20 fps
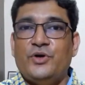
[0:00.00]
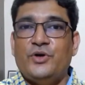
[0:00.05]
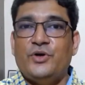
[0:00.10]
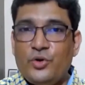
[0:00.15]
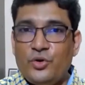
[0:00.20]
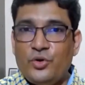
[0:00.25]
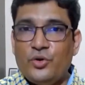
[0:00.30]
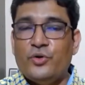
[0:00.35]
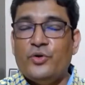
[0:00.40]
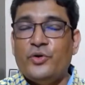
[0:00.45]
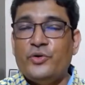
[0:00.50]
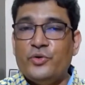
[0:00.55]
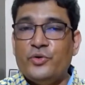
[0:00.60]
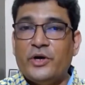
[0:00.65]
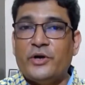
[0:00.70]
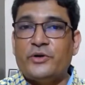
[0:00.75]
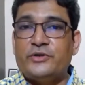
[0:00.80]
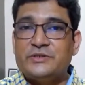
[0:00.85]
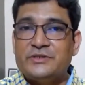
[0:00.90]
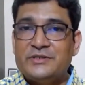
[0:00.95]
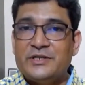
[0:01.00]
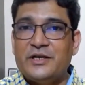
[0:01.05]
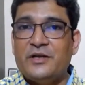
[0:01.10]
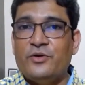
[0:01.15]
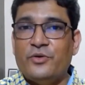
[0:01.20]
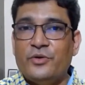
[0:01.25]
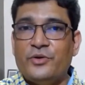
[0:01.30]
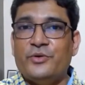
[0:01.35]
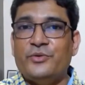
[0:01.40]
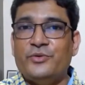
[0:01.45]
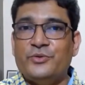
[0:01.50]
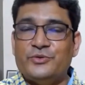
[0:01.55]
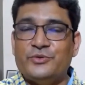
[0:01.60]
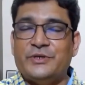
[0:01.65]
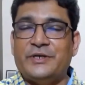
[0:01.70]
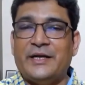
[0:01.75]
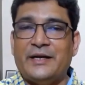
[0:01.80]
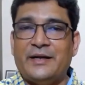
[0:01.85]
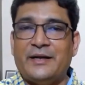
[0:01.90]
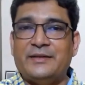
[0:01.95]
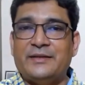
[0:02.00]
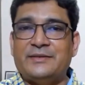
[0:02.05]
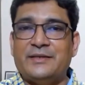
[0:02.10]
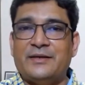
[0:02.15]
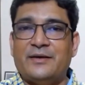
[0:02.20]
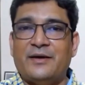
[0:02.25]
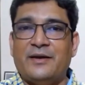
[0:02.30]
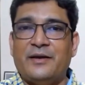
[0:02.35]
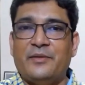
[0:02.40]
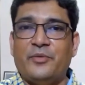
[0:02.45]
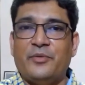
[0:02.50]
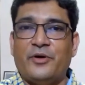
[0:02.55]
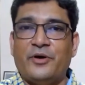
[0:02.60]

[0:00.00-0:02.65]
No, you are still going to use it intrinsically,